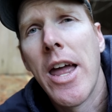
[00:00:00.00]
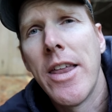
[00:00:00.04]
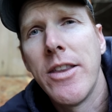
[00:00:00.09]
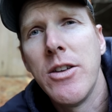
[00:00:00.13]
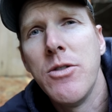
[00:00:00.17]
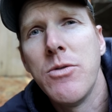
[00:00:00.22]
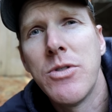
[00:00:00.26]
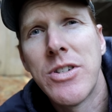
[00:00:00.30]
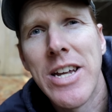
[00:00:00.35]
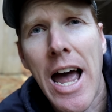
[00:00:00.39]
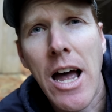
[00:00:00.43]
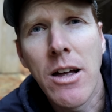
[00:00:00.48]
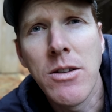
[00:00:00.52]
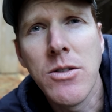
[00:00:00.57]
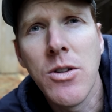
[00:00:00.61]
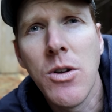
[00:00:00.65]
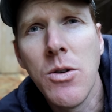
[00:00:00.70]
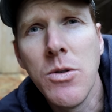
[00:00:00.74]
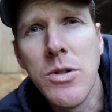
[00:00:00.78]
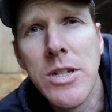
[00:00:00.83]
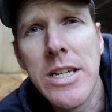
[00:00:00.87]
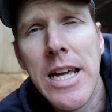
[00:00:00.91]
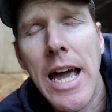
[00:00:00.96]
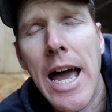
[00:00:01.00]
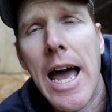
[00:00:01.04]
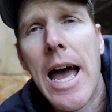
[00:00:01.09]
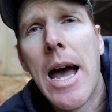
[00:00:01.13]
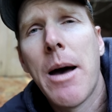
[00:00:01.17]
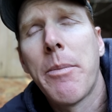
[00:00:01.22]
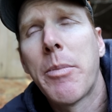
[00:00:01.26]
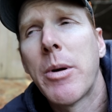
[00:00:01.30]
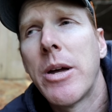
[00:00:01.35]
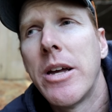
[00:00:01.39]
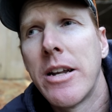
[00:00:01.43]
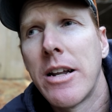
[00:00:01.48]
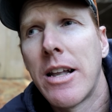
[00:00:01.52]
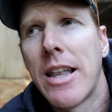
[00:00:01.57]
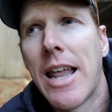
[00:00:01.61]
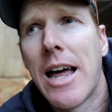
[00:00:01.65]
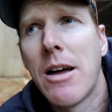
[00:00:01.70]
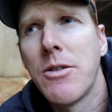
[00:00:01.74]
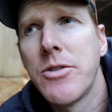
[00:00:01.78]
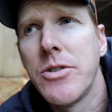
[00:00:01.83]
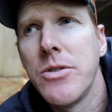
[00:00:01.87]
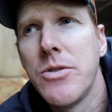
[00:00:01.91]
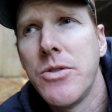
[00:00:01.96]
and you download the app, and it
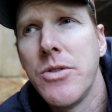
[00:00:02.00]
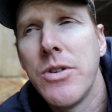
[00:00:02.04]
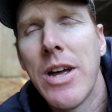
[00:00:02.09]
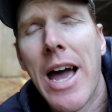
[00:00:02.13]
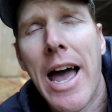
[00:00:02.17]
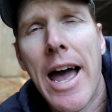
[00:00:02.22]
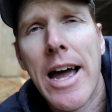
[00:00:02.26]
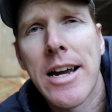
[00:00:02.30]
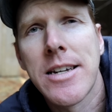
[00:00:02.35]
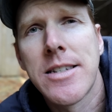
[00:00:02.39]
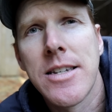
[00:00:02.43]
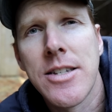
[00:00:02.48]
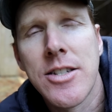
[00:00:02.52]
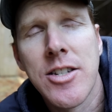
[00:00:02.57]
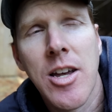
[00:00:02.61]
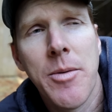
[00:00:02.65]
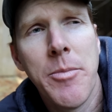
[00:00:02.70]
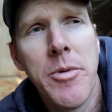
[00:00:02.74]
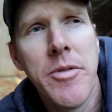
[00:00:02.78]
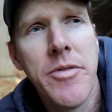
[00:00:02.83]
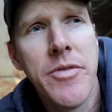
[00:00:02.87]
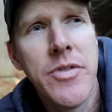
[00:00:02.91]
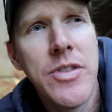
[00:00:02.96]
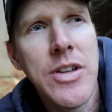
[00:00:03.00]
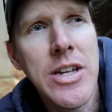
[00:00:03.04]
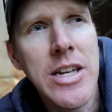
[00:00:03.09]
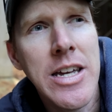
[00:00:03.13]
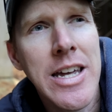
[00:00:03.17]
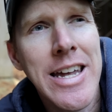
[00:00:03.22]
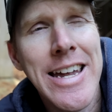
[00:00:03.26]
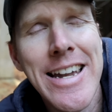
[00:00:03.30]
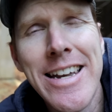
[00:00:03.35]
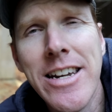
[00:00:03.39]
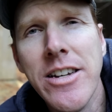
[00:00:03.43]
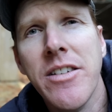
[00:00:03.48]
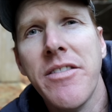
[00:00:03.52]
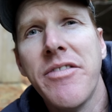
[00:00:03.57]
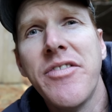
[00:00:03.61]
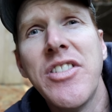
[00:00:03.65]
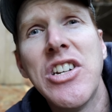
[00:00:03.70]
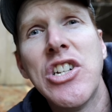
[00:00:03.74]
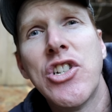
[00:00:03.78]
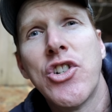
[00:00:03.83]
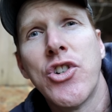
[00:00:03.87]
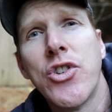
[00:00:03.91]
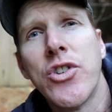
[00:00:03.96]
allows you to access some of the hidden
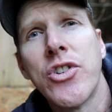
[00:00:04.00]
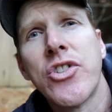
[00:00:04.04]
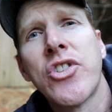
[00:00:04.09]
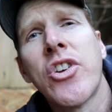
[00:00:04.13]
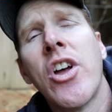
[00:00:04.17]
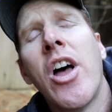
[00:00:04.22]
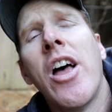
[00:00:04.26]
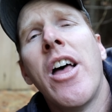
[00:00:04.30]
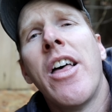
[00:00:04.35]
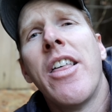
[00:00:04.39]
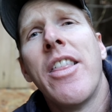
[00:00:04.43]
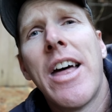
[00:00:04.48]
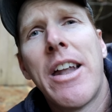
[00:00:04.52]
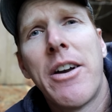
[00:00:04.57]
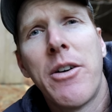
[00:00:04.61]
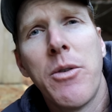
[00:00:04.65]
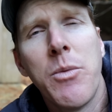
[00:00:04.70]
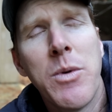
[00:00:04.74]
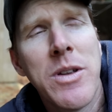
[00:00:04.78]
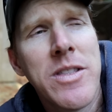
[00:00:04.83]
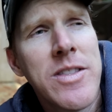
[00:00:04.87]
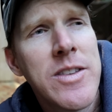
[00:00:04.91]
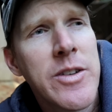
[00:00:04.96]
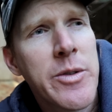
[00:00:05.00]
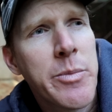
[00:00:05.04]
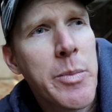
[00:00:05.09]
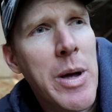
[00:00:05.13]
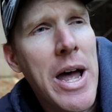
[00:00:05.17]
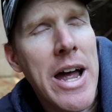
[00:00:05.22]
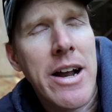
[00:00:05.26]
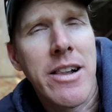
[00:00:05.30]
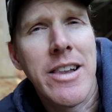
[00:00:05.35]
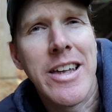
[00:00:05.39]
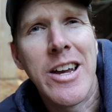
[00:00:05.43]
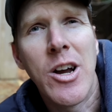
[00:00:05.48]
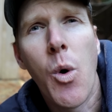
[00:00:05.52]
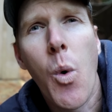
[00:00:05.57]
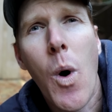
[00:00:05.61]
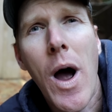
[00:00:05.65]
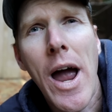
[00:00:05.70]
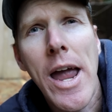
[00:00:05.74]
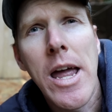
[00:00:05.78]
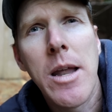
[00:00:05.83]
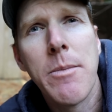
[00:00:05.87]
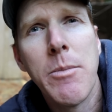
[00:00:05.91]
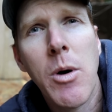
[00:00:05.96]
features that are with this pack, like
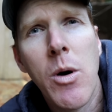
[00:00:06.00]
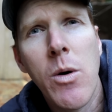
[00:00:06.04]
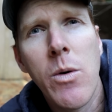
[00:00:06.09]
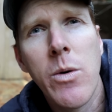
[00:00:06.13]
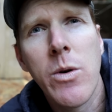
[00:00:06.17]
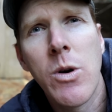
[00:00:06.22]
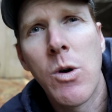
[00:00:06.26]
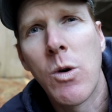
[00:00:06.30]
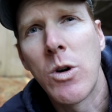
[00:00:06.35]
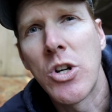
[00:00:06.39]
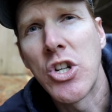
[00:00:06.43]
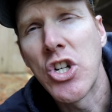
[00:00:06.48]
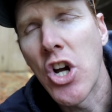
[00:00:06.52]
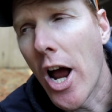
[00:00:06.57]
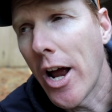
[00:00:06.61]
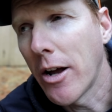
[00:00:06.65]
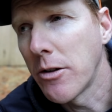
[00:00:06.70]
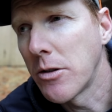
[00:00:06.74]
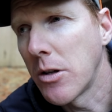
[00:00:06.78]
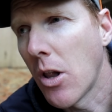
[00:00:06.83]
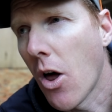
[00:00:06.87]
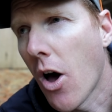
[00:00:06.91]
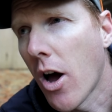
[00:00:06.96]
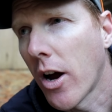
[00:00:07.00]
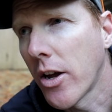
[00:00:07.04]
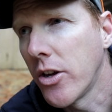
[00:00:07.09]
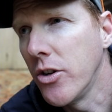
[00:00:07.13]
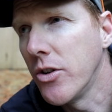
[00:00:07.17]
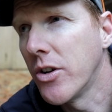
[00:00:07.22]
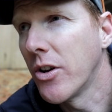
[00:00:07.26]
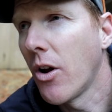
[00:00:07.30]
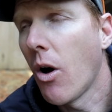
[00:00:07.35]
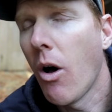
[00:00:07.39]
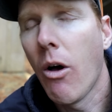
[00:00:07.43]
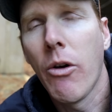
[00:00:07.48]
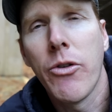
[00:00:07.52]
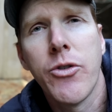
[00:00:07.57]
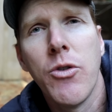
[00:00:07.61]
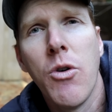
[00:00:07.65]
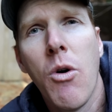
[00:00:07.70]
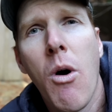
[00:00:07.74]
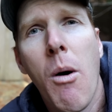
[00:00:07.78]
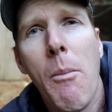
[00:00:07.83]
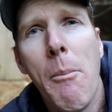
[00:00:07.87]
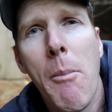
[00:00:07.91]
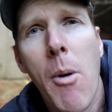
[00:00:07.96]
quiet mode or child lock. You can
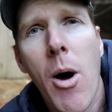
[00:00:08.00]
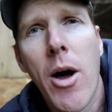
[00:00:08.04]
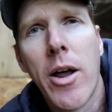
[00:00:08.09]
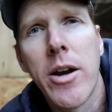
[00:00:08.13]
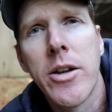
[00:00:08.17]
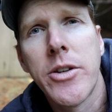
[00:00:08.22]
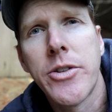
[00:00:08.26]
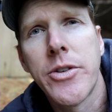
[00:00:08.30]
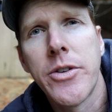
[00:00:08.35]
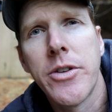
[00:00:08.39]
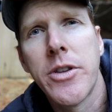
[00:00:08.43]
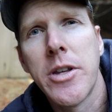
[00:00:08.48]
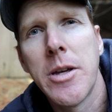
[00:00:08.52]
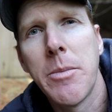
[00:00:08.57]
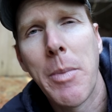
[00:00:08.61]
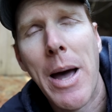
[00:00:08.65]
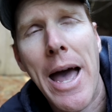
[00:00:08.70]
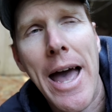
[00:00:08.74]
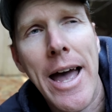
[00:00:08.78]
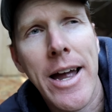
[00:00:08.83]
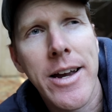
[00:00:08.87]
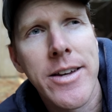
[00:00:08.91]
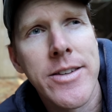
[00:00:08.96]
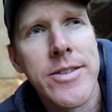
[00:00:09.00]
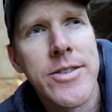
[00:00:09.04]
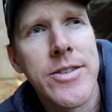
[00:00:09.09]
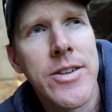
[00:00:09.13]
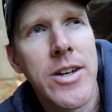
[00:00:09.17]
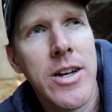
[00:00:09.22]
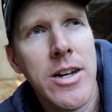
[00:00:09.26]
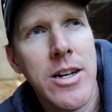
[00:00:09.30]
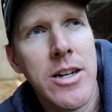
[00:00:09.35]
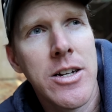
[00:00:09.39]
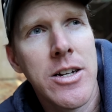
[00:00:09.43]
also monitor the pack's